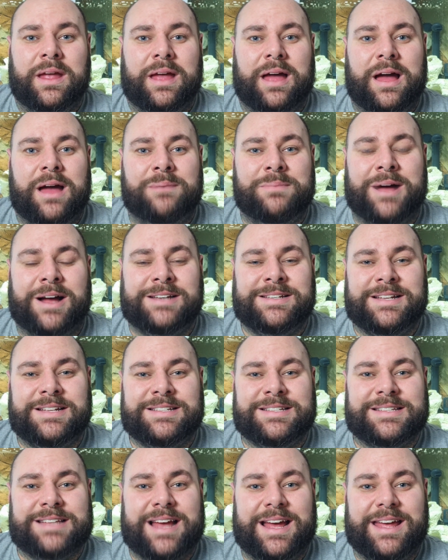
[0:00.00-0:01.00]
I
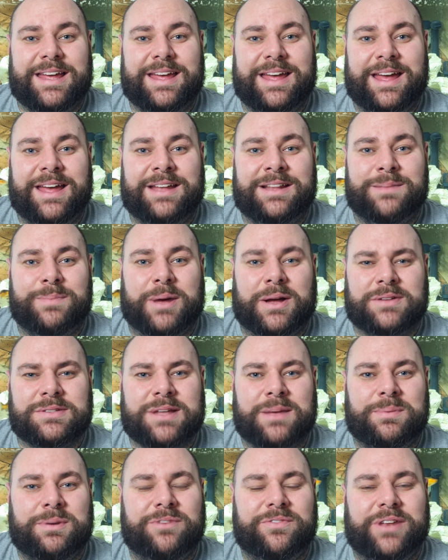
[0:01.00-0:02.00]
did say in the past
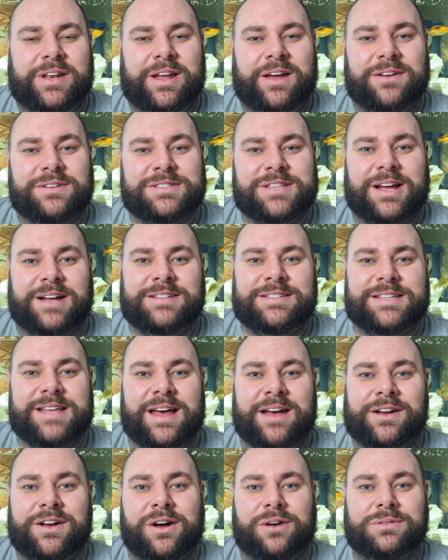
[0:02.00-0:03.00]
couple of videos that I'd
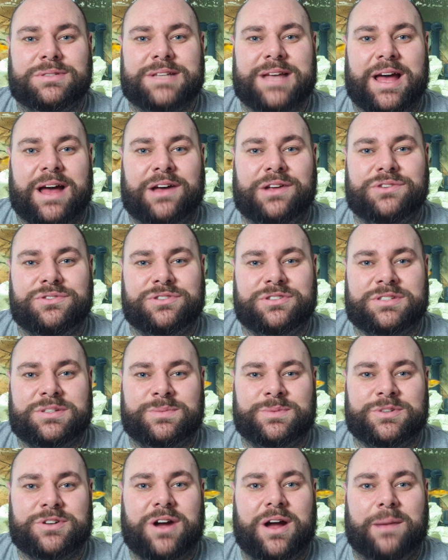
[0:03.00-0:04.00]
set a goal to get 100
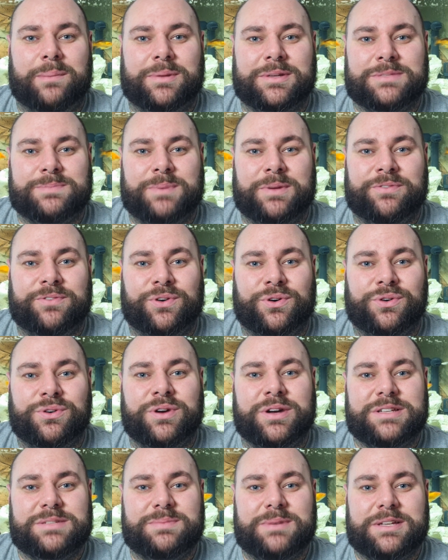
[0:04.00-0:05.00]
subscribers before
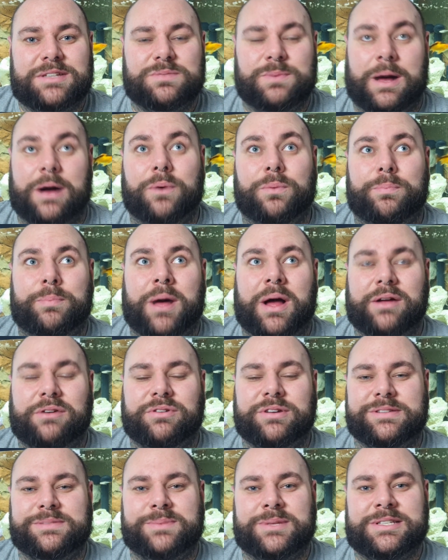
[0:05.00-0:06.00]
Christmas, well, by
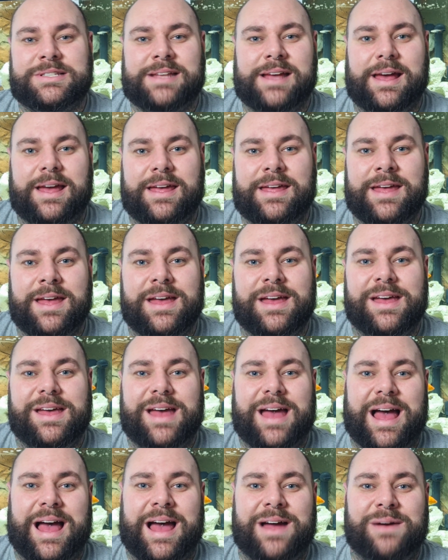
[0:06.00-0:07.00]
Christmas Day.
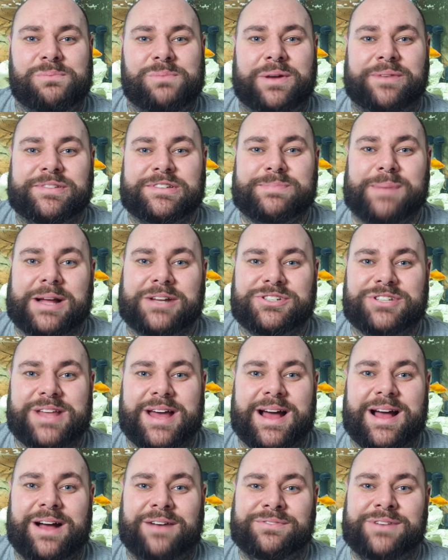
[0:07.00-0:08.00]
And we've smashed
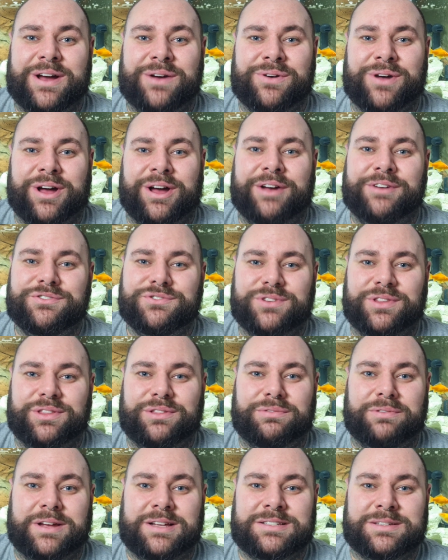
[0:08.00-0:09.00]
that. I've now got
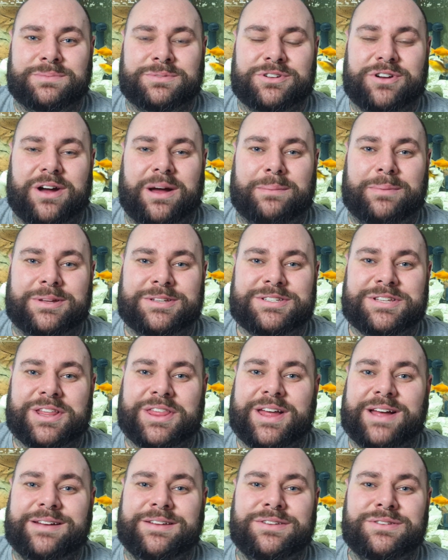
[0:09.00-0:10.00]
103 subscribers. So
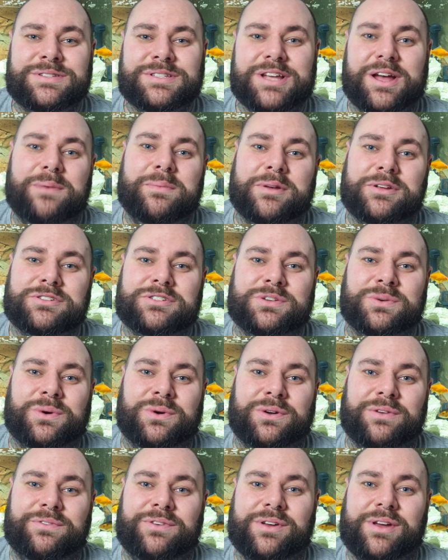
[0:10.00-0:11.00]
thank you so much to
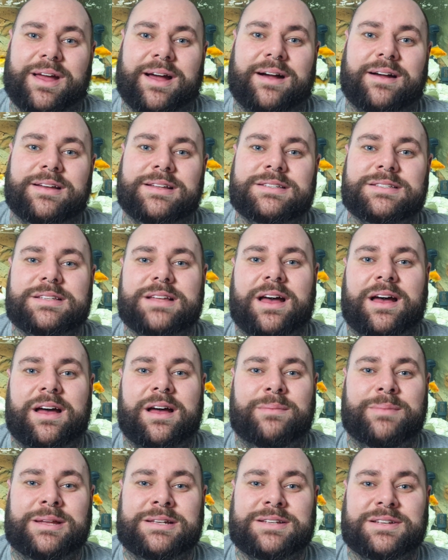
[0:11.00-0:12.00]
all of you guys.
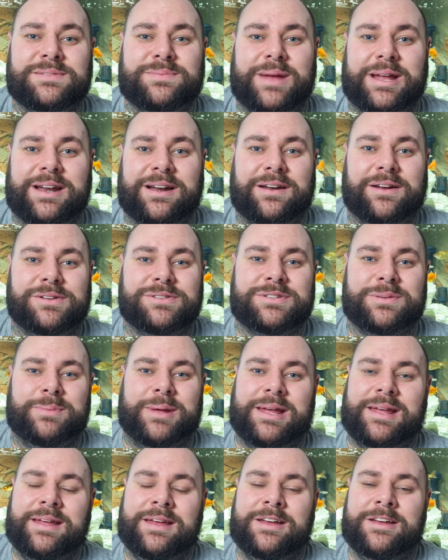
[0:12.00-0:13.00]
It does mean a lot to
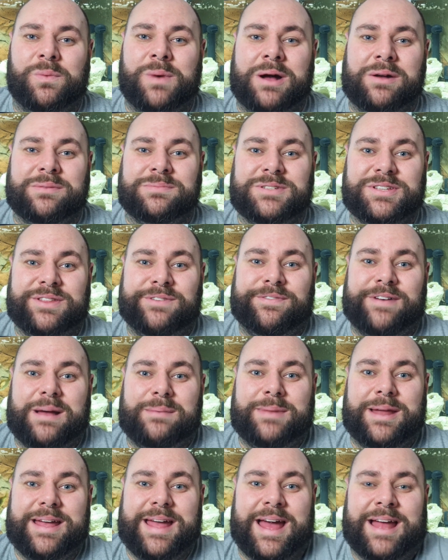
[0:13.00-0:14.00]
me. Welcome to the
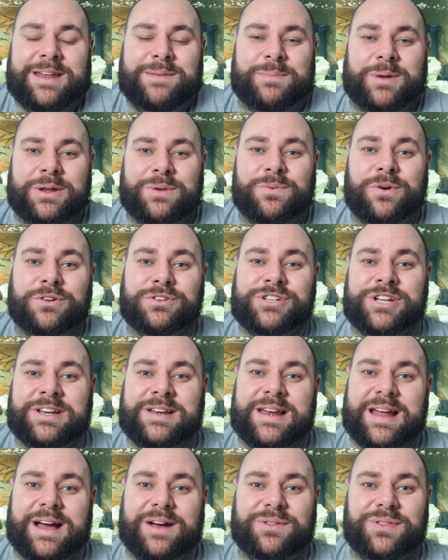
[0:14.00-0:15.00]
family. Anybody watching
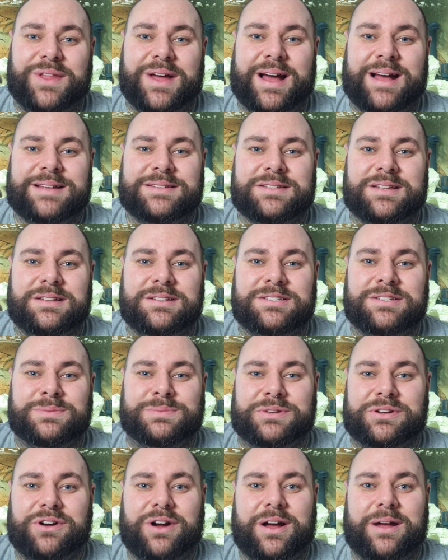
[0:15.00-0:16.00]
now that hasn't
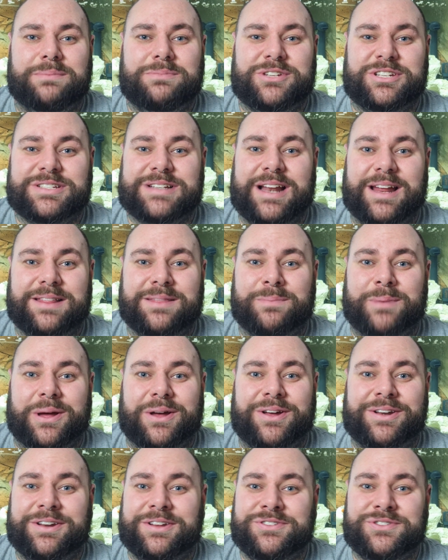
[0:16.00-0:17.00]
subscribed, just click the
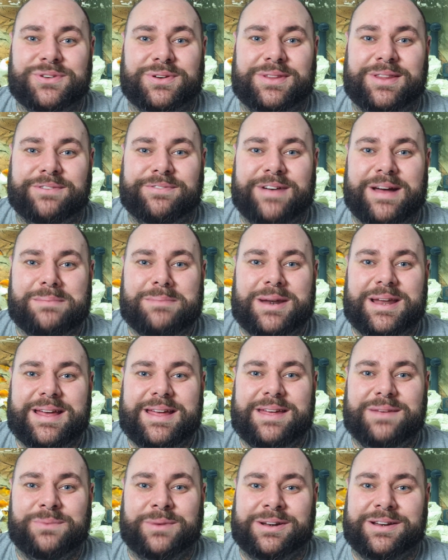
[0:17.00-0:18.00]
button and join the
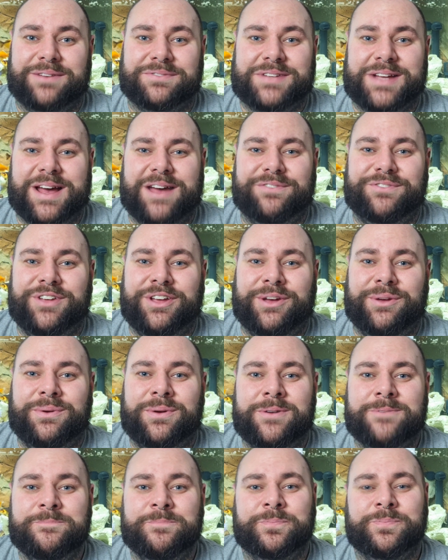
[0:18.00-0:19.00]
family. We'd love to have you.
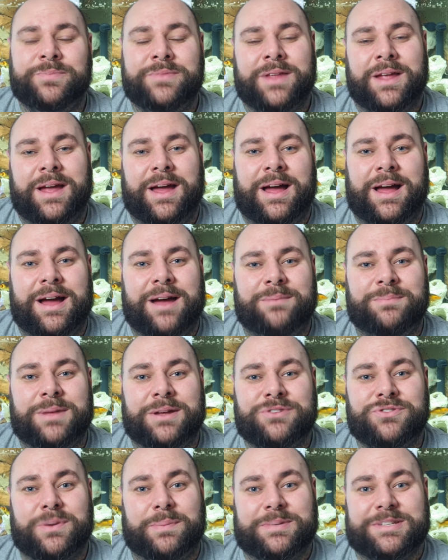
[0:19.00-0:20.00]

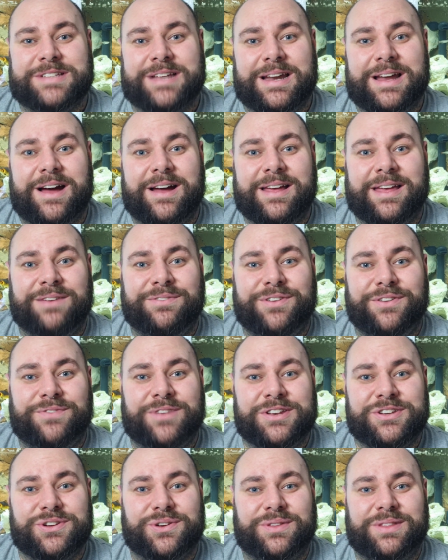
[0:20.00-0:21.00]
Drop us a like if you've
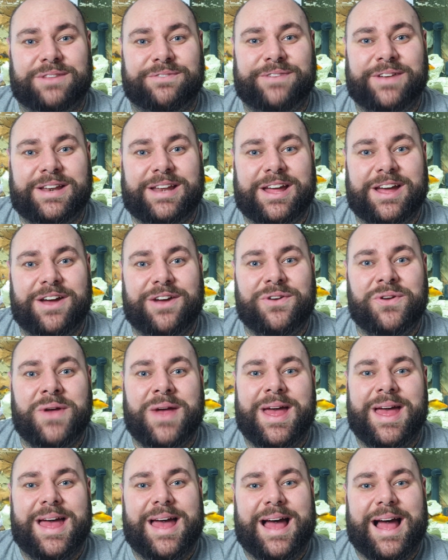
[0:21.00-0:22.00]
enjoyed the video,
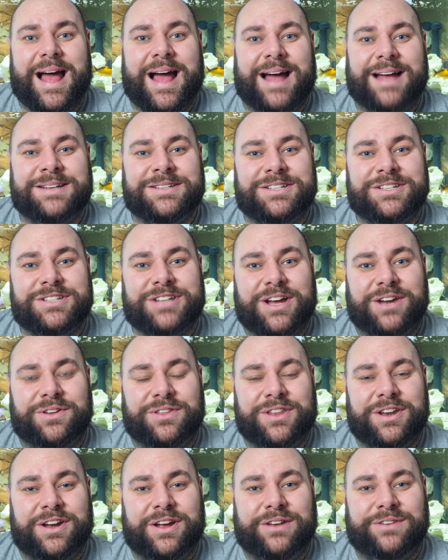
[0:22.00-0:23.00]
and turn
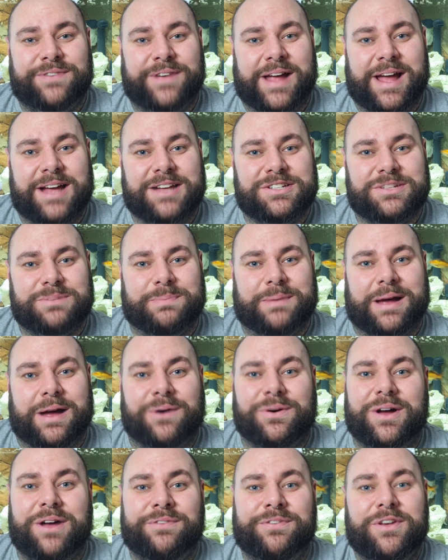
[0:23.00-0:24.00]
on the notification
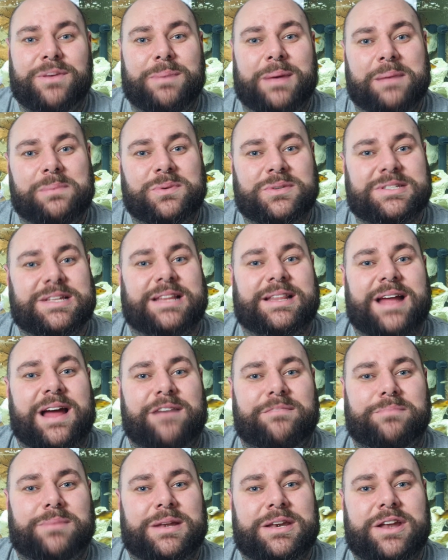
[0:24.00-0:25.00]
bell. A few people said they
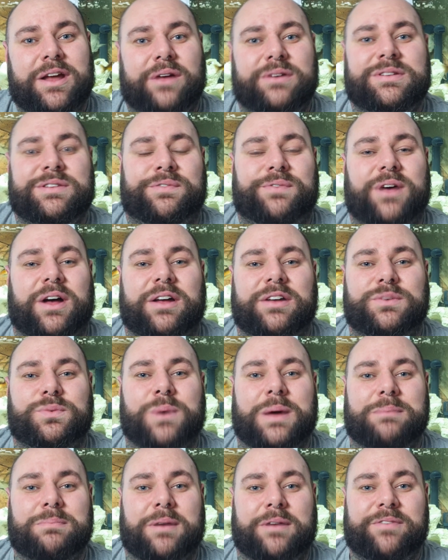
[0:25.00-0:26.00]
haven't been notified
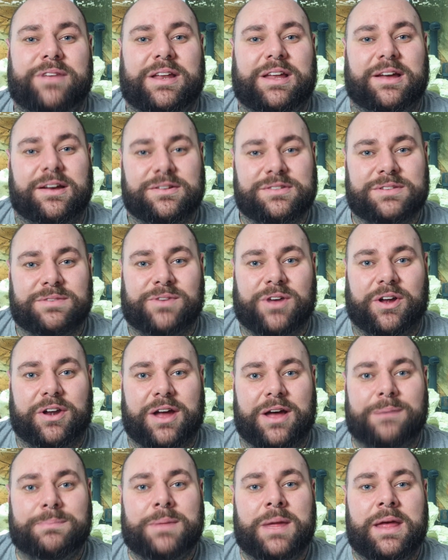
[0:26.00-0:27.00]
when my videos have gone
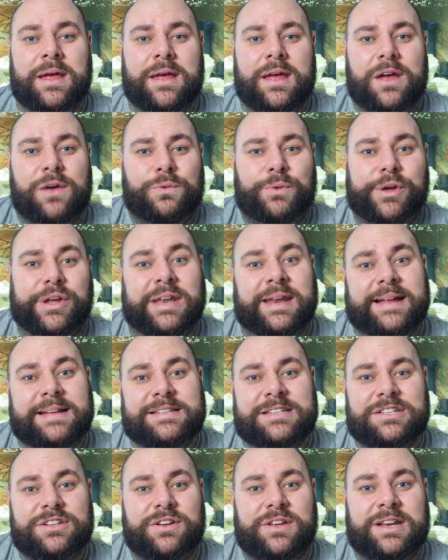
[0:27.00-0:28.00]
up. What you need
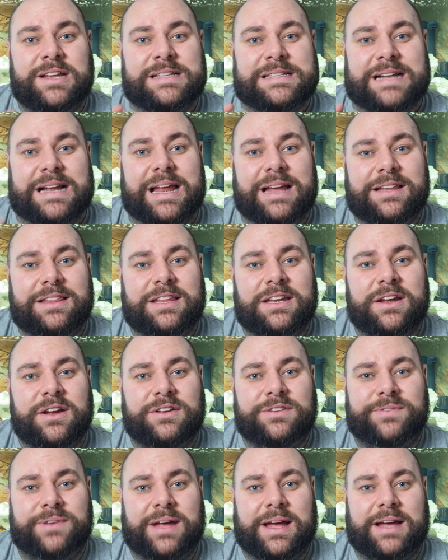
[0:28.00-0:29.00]
to do, you need to click the
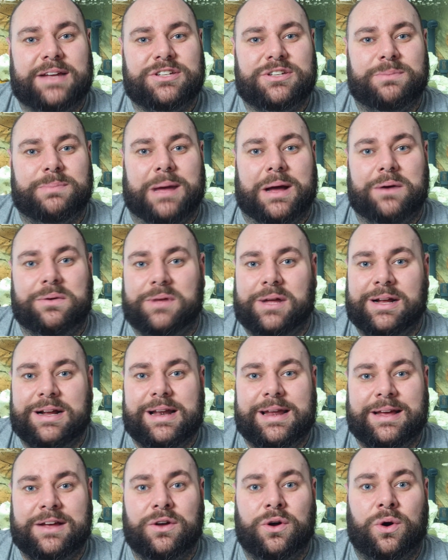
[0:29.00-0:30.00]
notification bell and
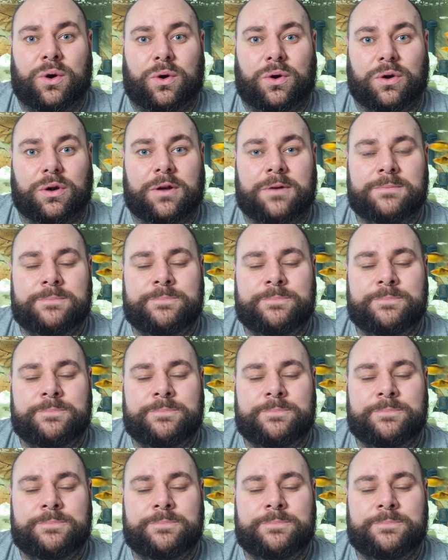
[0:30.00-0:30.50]
click all.